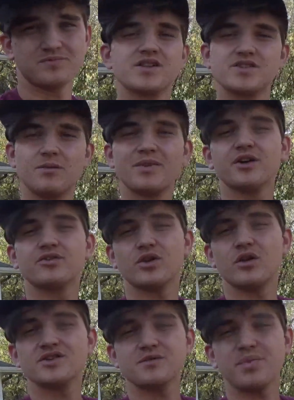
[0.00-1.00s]
So I'm going to go throw
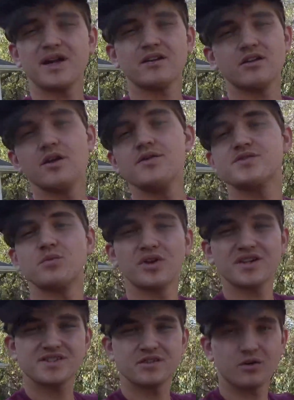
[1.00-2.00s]
on some paint clothes and we'll
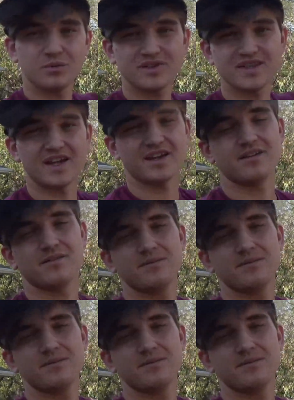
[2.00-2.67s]
get started with that.